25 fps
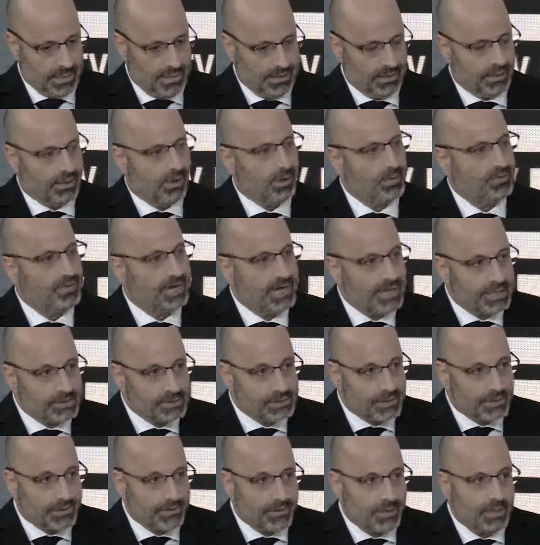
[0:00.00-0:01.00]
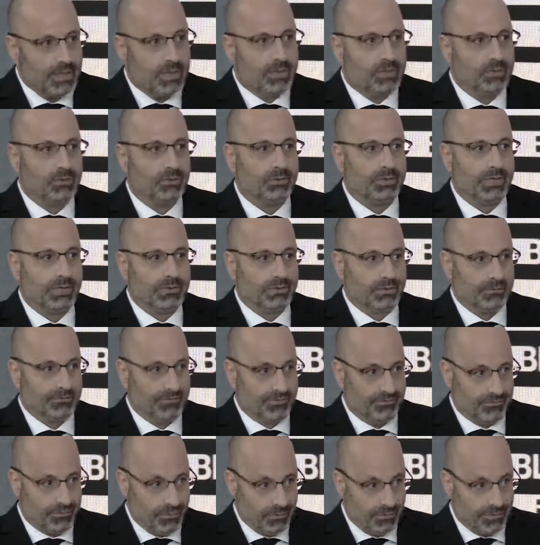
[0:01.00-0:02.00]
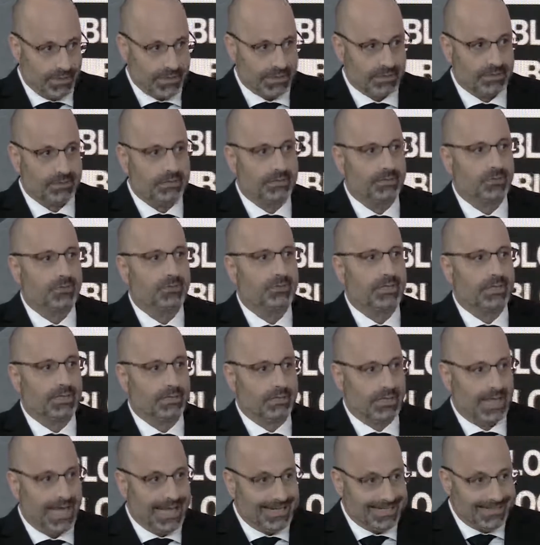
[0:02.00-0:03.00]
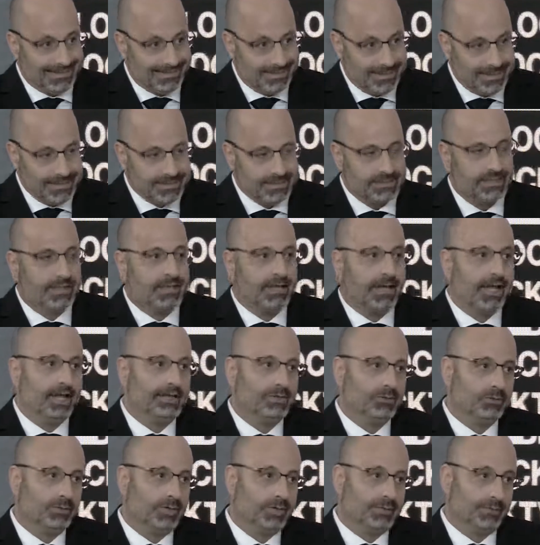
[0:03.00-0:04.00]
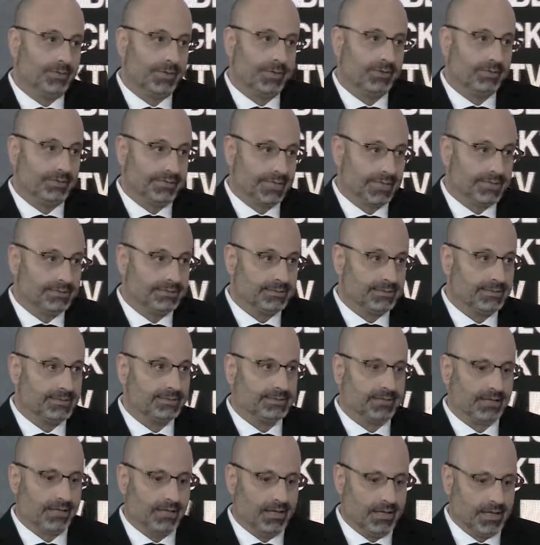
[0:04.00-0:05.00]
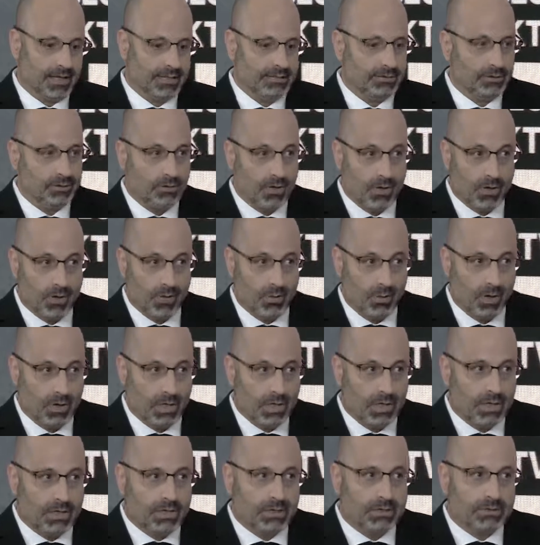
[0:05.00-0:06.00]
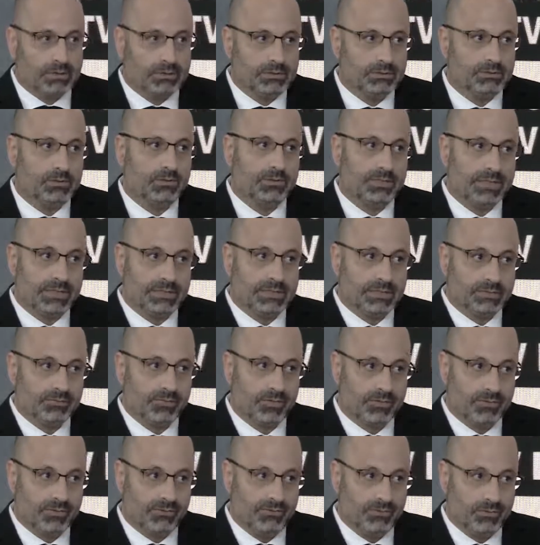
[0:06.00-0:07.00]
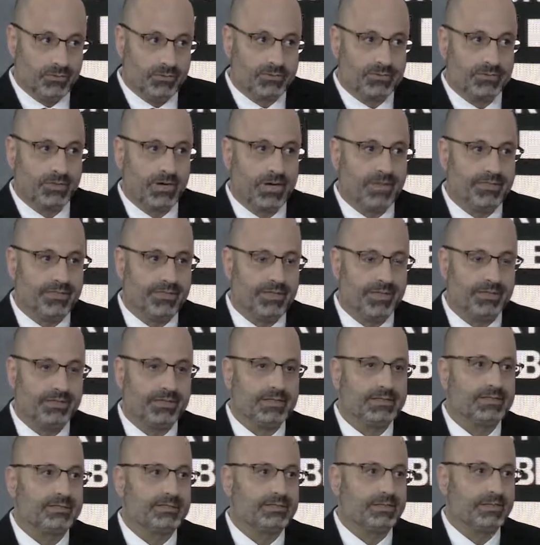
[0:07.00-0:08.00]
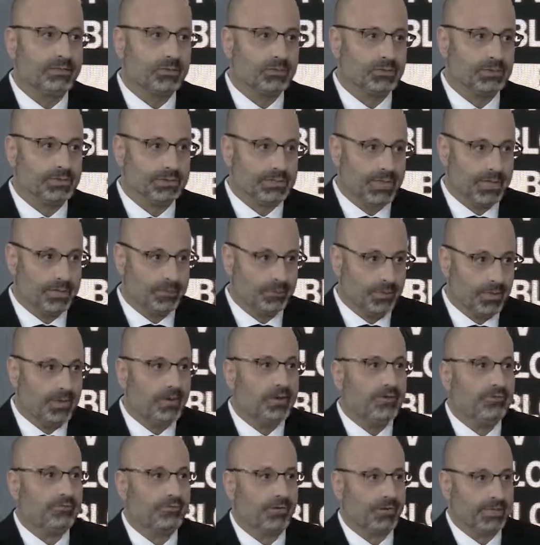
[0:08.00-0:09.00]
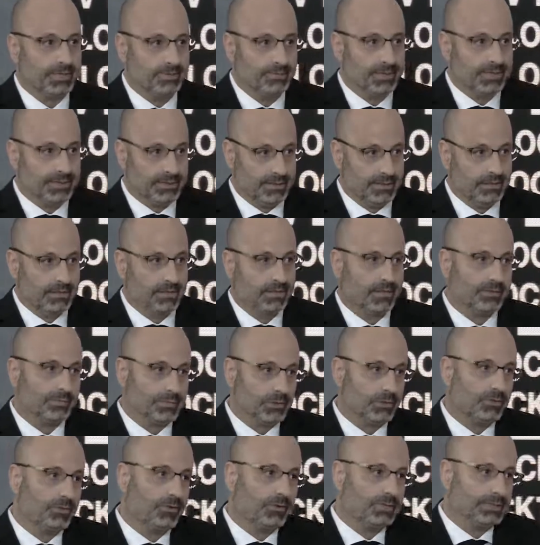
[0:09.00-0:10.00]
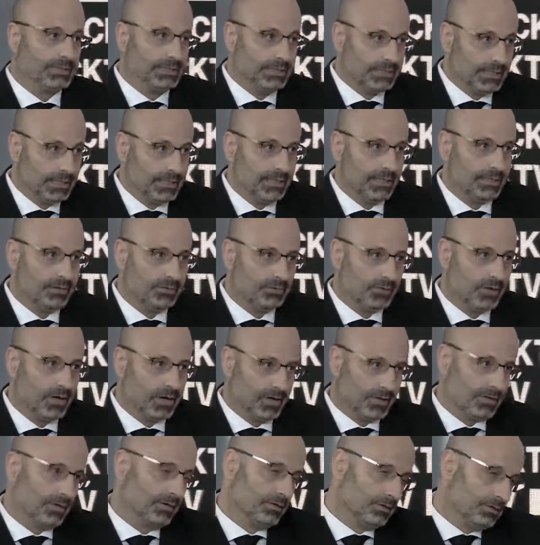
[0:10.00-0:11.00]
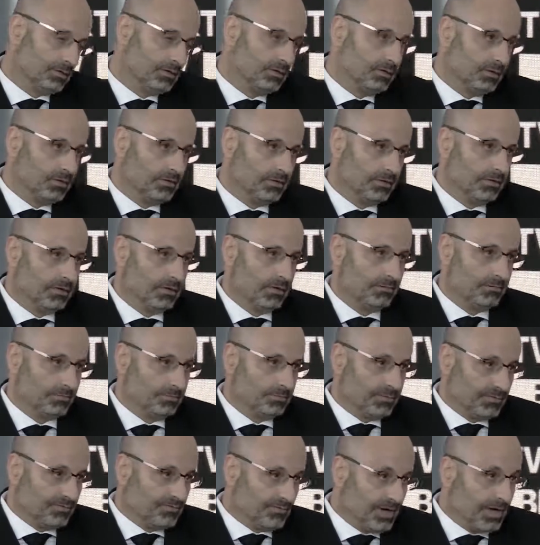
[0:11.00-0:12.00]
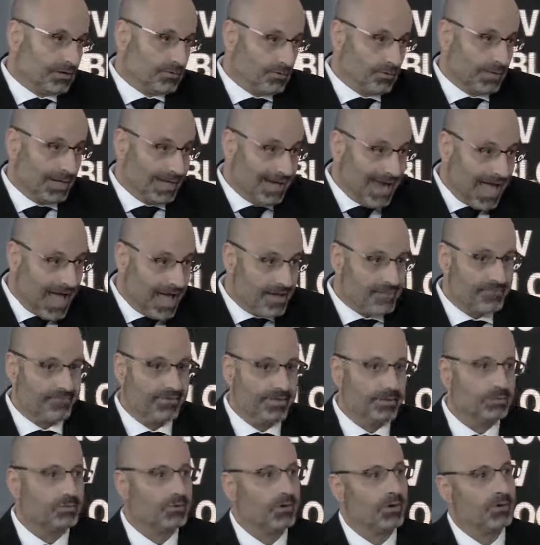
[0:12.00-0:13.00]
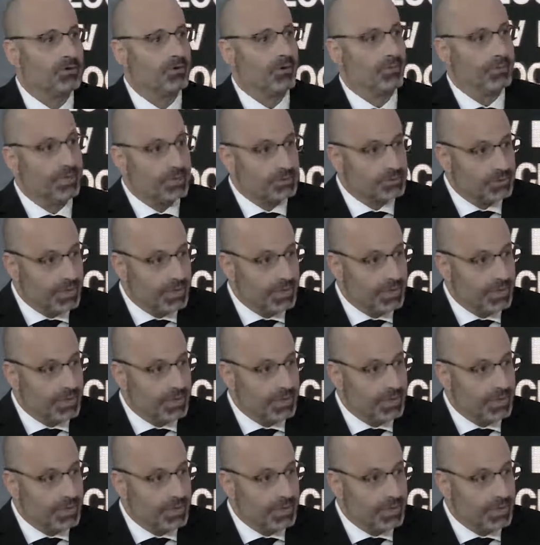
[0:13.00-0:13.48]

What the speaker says: on the ledger. You can review this, you can edit this, and you can pay your taxes as you go. So this is for the future. I think this is a huge step for admitting cryptocurrency into our regular life, into our commercial